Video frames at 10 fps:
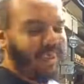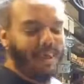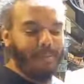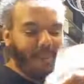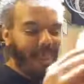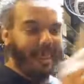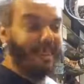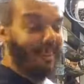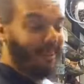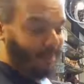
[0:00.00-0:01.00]
I'm really
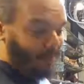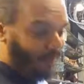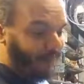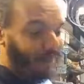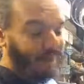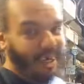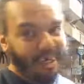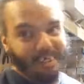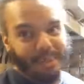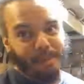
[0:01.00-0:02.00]
actually looking forward to
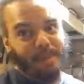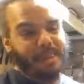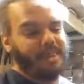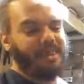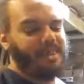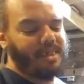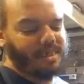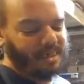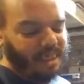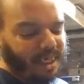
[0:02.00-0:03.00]
riding too, because
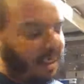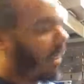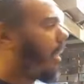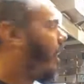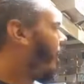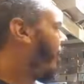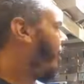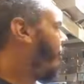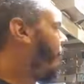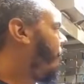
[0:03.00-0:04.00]

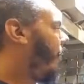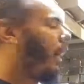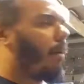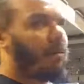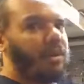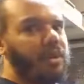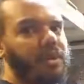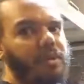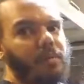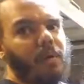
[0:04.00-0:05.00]
I was
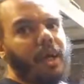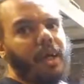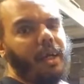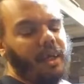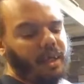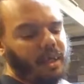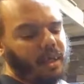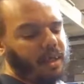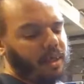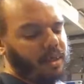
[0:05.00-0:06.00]

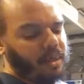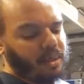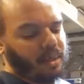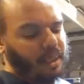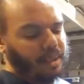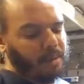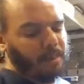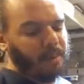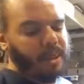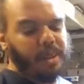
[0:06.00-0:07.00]
riding the last
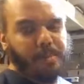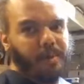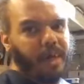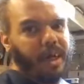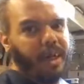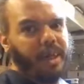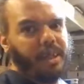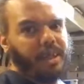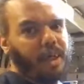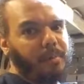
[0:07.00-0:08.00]
couple of weeks. I've been riding out
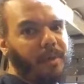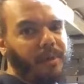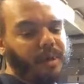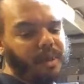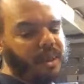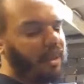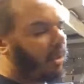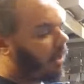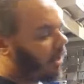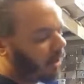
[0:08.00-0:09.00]
of the shop on
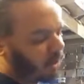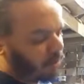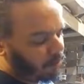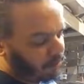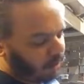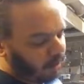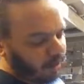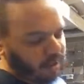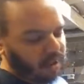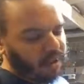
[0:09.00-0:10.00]
Thursday, but
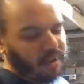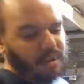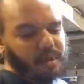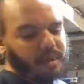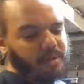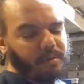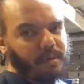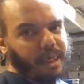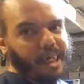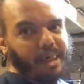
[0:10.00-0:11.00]

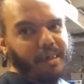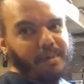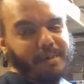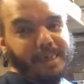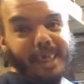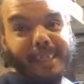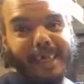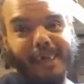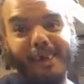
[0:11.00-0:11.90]
that